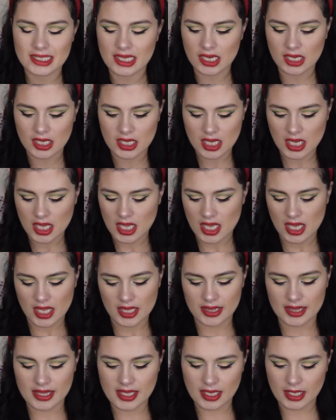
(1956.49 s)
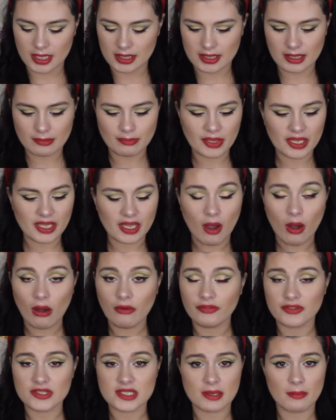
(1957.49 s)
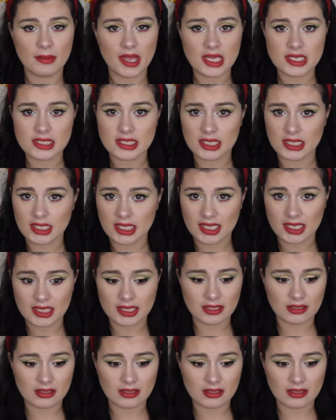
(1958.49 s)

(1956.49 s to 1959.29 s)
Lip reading: The payoff is amazing.